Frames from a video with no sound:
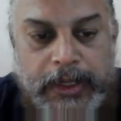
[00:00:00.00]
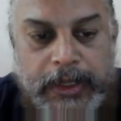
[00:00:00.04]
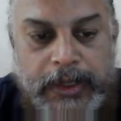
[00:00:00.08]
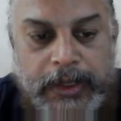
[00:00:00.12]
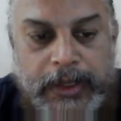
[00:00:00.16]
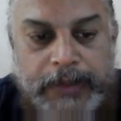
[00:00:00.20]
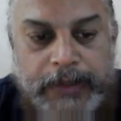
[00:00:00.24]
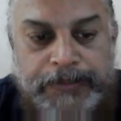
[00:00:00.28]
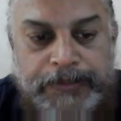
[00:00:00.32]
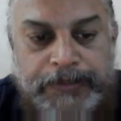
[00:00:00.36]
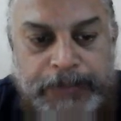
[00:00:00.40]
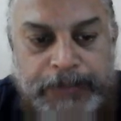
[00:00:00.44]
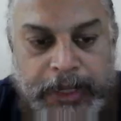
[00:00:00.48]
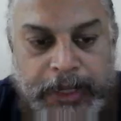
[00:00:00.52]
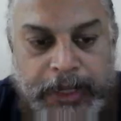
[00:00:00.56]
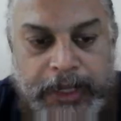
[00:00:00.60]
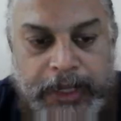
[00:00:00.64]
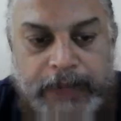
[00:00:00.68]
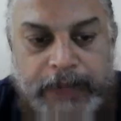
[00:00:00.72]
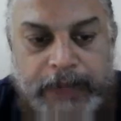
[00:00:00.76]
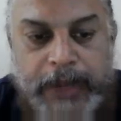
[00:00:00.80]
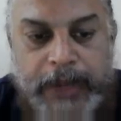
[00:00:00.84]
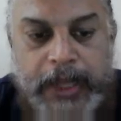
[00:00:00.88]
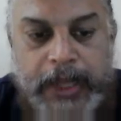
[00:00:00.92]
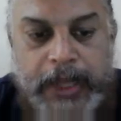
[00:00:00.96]
made
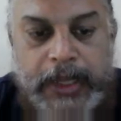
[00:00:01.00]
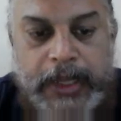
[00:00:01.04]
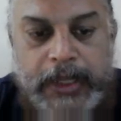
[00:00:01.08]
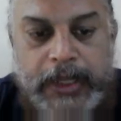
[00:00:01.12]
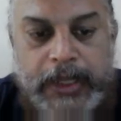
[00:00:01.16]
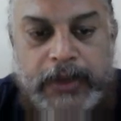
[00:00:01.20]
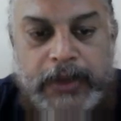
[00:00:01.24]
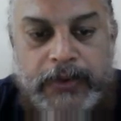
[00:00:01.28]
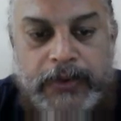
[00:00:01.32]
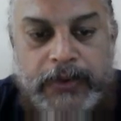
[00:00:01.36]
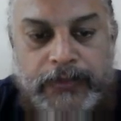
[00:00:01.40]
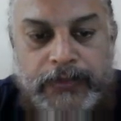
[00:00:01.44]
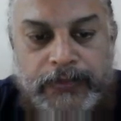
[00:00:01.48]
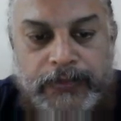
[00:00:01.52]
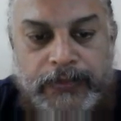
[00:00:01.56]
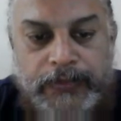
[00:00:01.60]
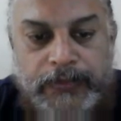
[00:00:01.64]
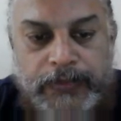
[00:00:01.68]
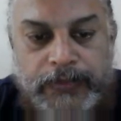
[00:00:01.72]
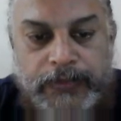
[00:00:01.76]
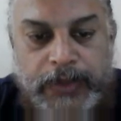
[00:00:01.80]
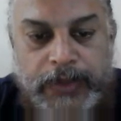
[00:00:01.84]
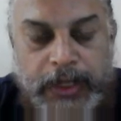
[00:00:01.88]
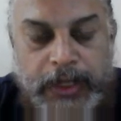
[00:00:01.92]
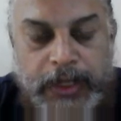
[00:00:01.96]
by
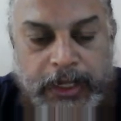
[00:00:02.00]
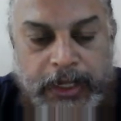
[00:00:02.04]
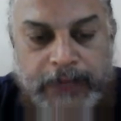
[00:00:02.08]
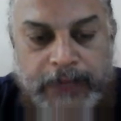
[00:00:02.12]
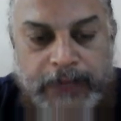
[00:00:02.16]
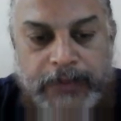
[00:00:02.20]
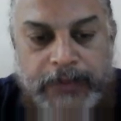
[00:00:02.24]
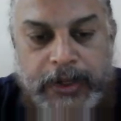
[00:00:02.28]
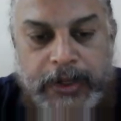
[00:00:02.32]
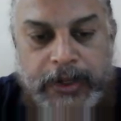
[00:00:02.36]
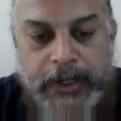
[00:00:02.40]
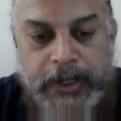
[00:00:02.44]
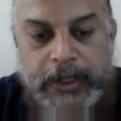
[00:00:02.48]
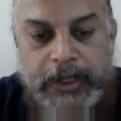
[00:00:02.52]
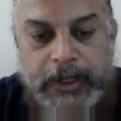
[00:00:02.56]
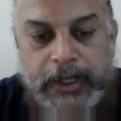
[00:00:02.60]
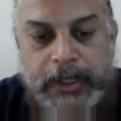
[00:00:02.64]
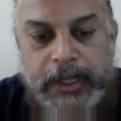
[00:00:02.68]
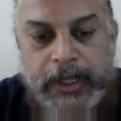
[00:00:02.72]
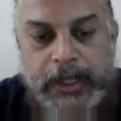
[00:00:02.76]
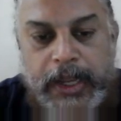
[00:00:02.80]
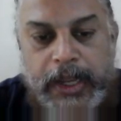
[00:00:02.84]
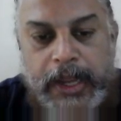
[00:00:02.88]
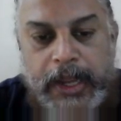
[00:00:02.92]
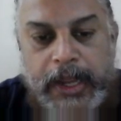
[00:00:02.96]
liver
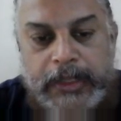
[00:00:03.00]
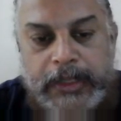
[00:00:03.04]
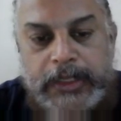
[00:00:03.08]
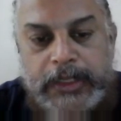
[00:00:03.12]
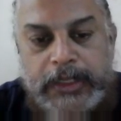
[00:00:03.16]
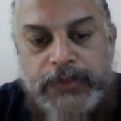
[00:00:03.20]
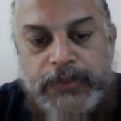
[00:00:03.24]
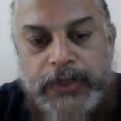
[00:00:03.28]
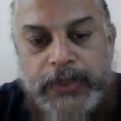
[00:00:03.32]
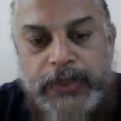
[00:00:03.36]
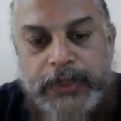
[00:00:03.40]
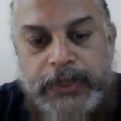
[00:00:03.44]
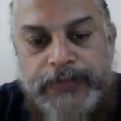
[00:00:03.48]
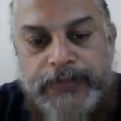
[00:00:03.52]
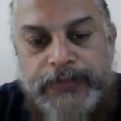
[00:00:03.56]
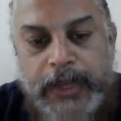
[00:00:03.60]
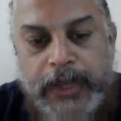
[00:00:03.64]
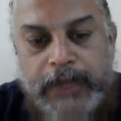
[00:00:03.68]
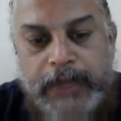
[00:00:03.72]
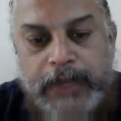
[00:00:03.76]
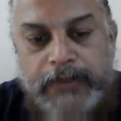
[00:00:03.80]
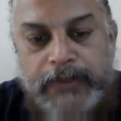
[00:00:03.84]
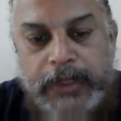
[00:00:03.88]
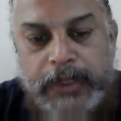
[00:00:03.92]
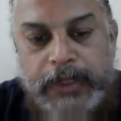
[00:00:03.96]
and the
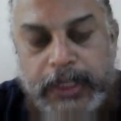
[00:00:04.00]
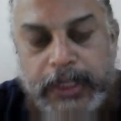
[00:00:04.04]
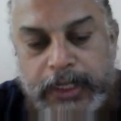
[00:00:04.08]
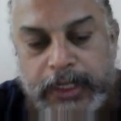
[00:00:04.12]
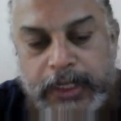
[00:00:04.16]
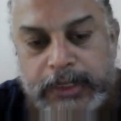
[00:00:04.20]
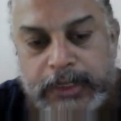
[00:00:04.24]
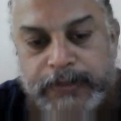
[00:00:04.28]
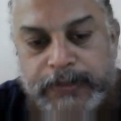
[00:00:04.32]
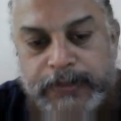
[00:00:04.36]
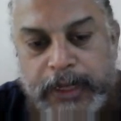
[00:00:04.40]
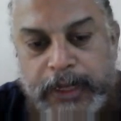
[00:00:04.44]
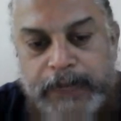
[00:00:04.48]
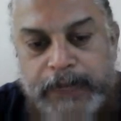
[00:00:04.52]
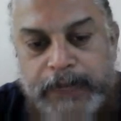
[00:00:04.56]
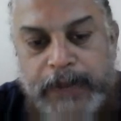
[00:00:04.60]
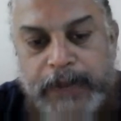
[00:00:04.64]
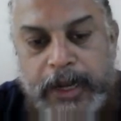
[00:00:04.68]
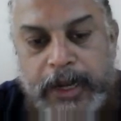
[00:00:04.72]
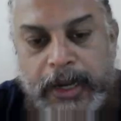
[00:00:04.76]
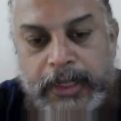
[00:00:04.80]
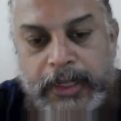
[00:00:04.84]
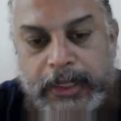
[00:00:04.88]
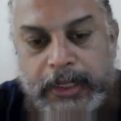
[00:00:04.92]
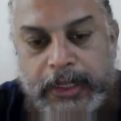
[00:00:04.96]
25 is made
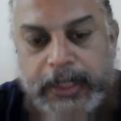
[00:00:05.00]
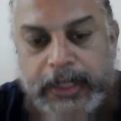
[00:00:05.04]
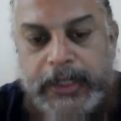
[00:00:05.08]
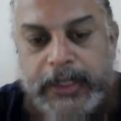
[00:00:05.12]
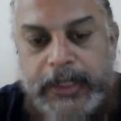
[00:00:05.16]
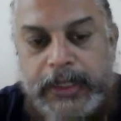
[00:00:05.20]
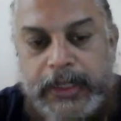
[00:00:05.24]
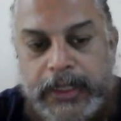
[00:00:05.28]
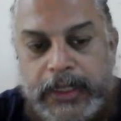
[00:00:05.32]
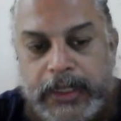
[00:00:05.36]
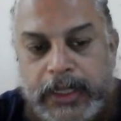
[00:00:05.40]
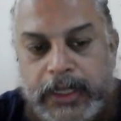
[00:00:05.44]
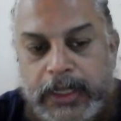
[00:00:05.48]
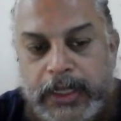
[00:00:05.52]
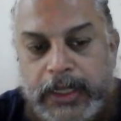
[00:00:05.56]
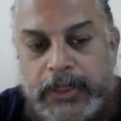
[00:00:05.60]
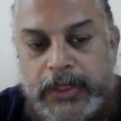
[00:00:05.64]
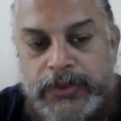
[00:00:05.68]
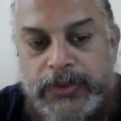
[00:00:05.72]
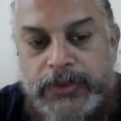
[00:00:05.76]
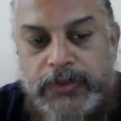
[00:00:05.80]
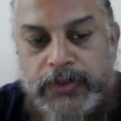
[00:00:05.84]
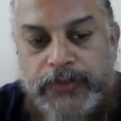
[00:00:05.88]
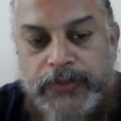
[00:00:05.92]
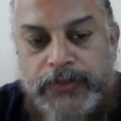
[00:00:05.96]
by the kidney.
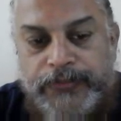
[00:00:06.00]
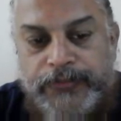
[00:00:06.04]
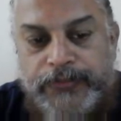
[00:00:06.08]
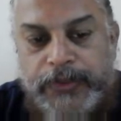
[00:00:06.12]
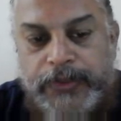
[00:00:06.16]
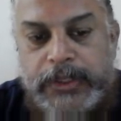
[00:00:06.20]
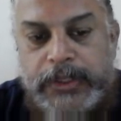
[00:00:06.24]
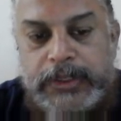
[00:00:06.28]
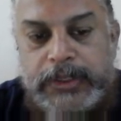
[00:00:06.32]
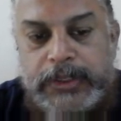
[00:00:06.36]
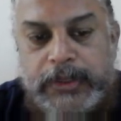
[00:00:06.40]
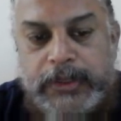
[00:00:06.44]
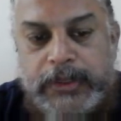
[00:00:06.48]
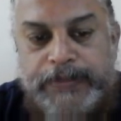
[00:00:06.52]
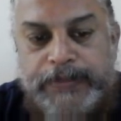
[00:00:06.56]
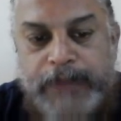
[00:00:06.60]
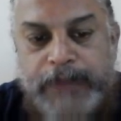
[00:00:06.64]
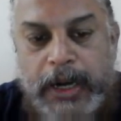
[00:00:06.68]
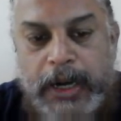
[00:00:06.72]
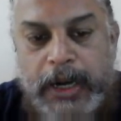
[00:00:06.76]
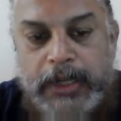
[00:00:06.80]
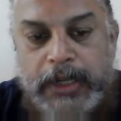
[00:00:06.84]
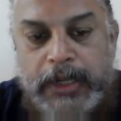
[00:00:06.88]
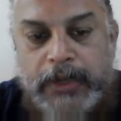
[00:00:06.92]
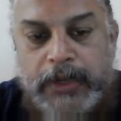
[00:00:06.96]
So the first
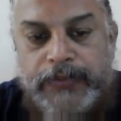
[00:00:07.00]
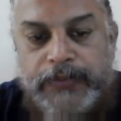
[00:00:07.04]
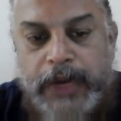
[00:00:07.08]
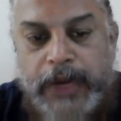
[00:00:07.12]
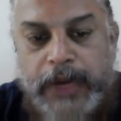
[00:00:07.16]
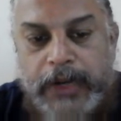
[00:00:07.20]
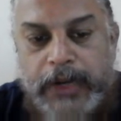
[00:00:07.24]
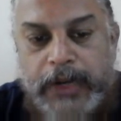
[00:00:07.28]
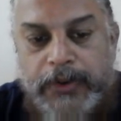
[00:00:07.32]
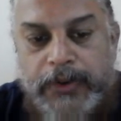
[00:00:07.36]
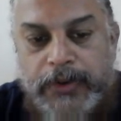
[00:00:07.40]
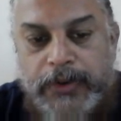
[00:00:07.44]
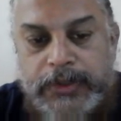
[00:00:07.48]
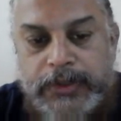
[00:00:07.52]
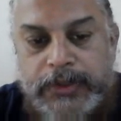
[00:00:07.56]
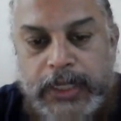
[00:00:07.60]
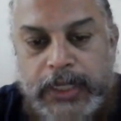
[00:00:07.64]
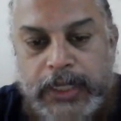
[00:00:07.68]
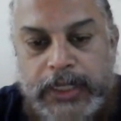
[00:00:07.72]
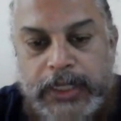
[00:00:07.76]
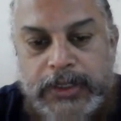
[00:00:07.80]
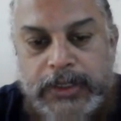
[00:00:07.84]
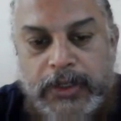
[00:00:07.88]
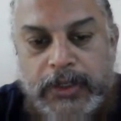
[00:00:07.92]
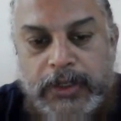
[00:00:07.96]
part of
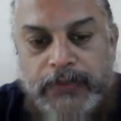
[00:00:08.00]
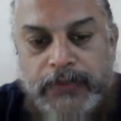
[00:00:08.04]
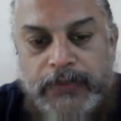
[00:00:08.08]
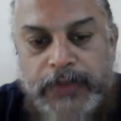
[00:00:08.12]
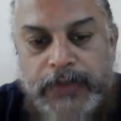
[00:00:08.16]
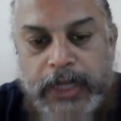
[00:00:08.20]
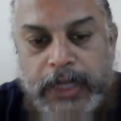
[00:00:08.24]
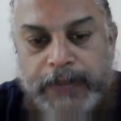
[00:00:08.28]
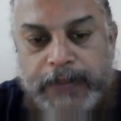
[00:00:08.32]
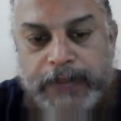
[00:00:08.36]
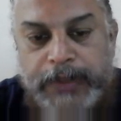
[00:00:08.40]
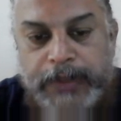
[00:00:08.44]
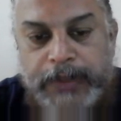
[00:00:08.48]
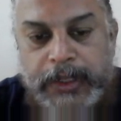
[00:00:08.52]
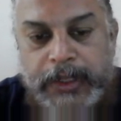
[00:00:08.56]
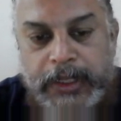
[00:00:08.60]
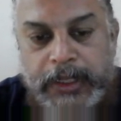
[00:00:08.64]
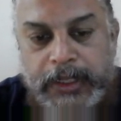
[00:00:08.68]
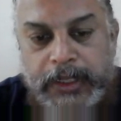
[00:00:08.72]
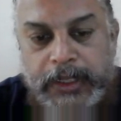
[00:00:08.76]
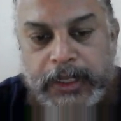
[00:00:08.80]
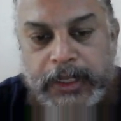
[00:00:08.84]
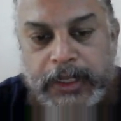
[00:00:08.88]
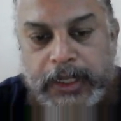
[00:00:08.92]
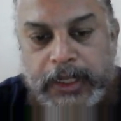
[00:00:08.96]
hydroxylation of vitamin
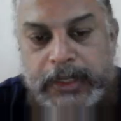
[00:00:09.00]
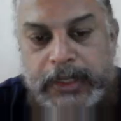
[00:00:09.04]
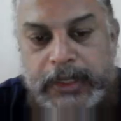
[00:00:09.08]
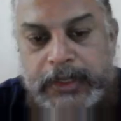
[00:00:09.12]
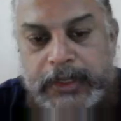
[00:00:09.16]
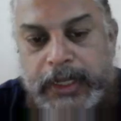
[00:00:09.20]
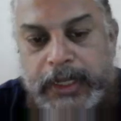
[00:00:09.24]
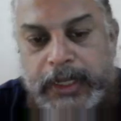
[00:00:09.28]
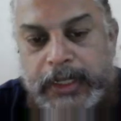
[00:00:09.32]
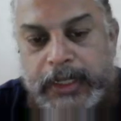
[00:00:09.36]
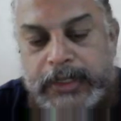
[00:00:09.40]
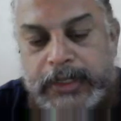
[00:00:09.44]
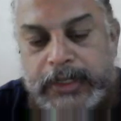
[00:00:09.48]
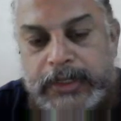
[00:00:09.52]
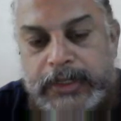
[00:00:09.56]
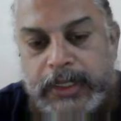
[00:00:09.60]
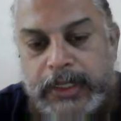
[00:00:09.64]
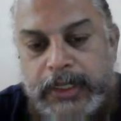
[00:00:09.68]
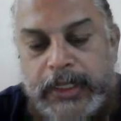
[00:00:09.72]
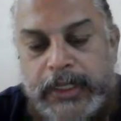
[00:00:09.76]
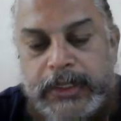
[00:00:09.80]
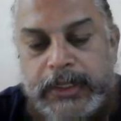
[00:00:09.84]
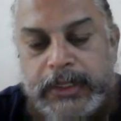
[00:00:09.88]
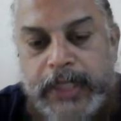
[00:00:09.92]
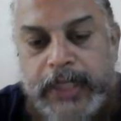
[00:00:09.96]
D, that is
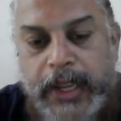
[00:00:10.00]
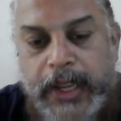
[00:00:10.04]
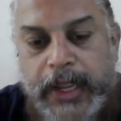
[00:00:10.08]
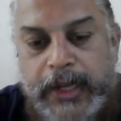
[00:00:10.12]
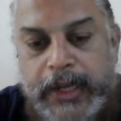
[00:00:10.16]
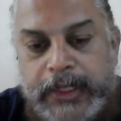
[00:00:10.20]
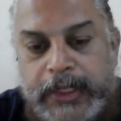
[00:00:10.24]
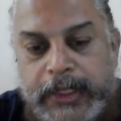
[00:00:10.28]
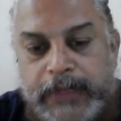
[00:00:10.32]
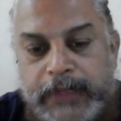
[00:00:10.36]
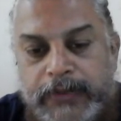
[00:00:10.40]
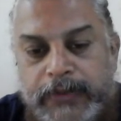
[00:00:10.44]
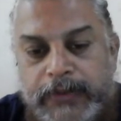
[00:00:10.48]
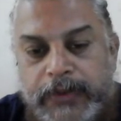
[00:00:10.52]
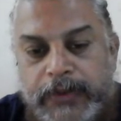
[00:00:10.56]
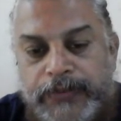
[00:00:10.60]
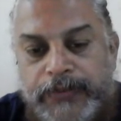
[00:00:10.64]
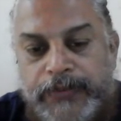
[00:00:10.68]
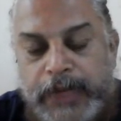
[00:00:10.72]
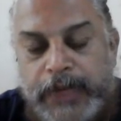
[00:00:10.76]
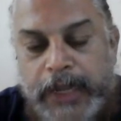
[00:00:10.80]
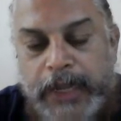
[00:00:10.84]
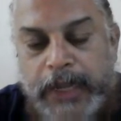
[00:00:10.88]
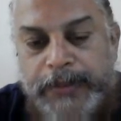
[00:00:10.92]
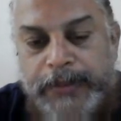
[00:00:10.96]
the active
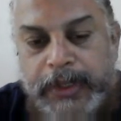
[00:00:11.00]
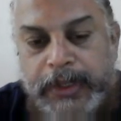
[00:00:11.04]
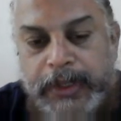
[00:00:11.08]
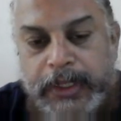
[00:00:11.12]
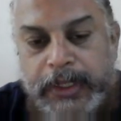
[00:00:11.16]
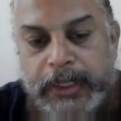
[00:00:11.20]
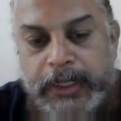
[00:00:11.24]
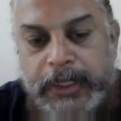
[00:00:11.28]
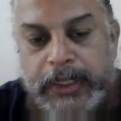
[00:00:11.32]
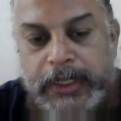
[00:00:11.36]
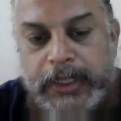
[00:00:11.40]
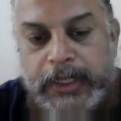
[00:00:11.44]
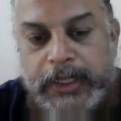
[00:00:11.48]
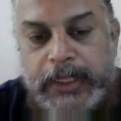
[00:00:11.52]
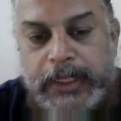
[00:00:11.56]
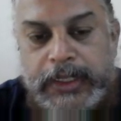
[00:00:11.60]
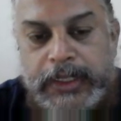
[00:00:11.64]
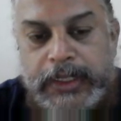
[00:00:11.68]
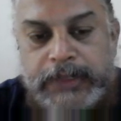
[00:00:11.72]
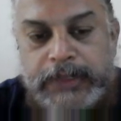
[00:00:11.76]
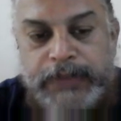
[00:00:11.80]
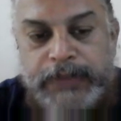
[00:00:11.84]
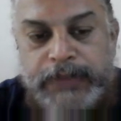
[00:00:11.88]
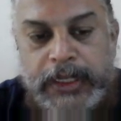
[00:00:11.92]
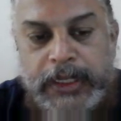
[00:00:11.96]
vitamin D, is
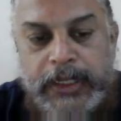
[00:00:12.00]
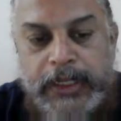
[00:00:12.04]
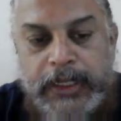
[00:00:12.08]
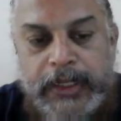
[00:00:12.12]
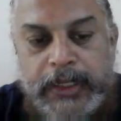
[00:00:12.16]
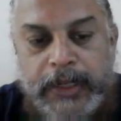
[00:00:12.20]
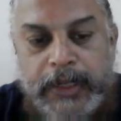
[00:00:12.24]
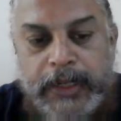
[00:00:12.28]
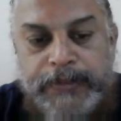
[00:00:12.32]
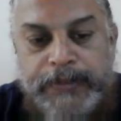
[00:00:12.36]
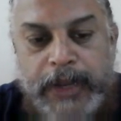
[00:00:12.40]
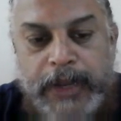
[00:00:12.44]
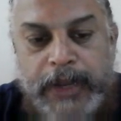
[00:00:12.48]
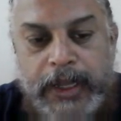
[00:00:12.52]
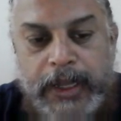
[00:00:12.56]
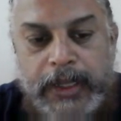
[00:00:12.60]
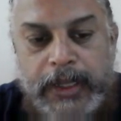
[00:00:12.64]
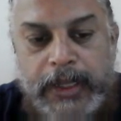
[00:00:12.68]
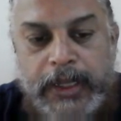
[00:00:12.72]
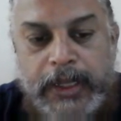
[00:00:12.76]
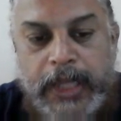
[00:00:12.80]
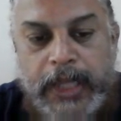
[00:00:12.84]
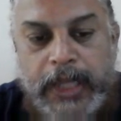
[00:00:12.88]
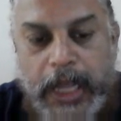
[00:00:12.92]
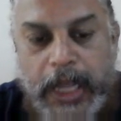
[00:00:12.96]
being done by
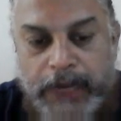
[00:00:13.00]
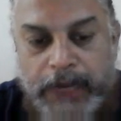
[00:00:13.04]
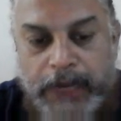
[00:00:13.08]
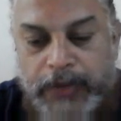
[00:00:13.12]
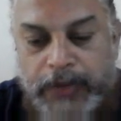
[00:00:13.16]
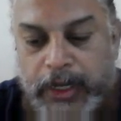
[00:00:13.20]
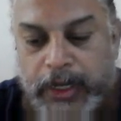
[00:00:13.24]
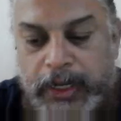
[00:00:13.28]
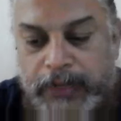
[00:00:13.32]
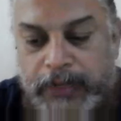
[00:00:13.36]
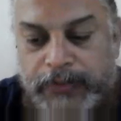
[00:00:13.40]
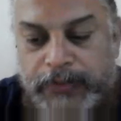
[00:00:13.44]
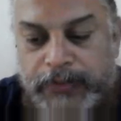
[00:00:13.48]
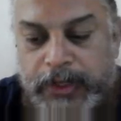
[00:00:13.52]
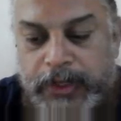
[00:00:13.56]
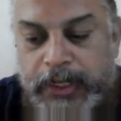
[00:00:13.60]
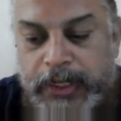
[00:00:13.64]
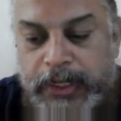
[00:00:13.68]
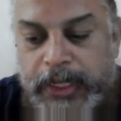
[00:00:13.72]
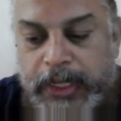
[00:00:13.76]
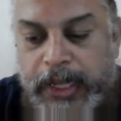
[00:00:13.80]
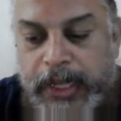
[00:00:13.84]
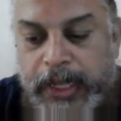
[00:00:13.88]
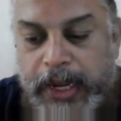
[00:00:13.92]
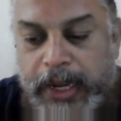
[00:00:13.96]
our liver,
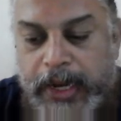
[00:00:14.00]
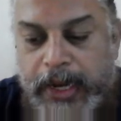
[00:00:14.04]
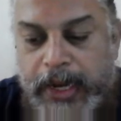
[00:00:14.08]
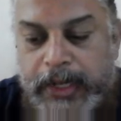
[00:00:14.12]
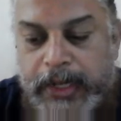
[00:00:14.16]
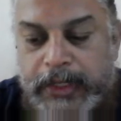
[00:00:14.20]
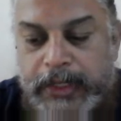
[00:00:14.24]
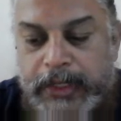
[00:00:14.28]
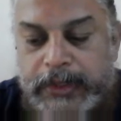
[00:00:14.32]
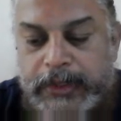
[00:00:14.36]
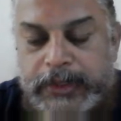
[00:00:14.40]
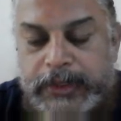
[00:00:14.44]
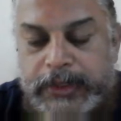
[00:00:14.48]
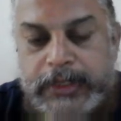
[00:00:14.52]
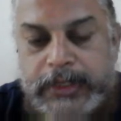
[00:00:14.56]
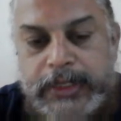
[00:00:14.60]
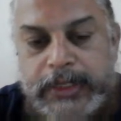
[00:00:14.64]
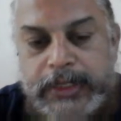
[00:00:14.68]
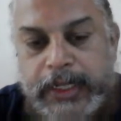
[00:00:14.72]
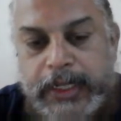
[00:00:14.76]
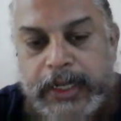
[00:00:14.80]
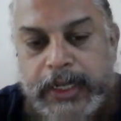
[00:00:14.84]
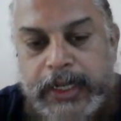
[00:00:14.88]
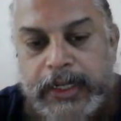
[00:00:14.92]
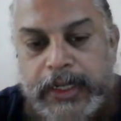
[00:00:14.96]
and the
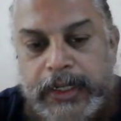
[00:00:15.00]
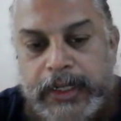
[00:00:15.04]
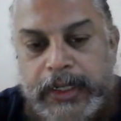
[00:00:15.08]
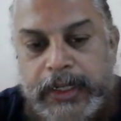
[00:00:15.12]
second